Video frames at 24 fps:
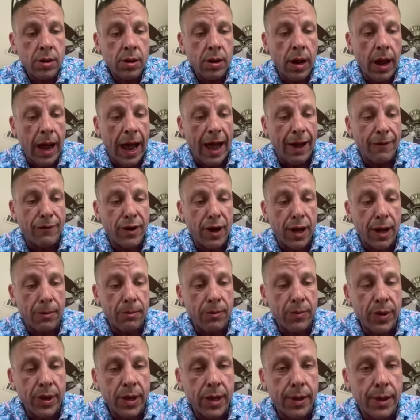I've not
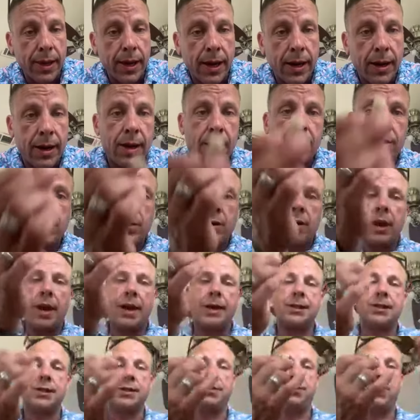been there though. I've
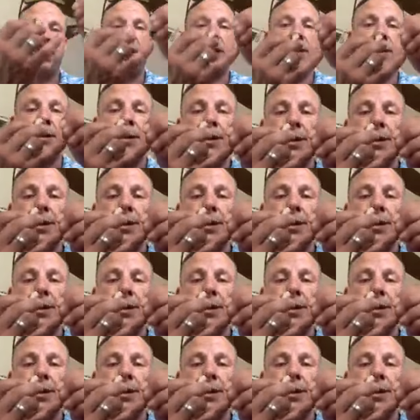just been